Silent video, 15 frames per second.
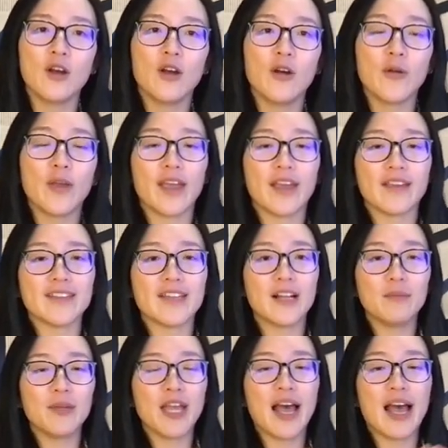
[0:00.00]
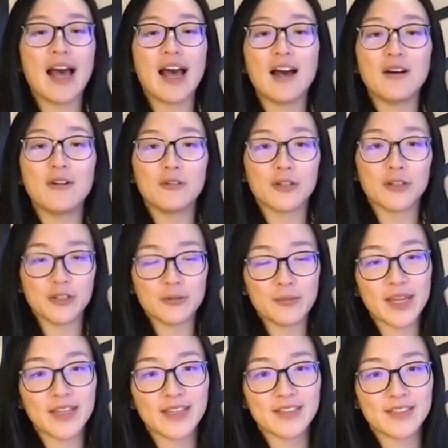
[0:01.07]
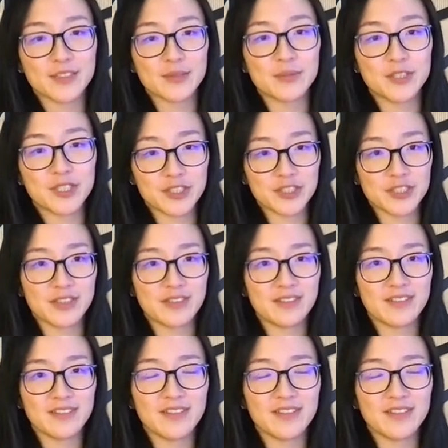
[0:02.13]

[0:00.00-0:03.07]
okay, tell me how are you making this prediction?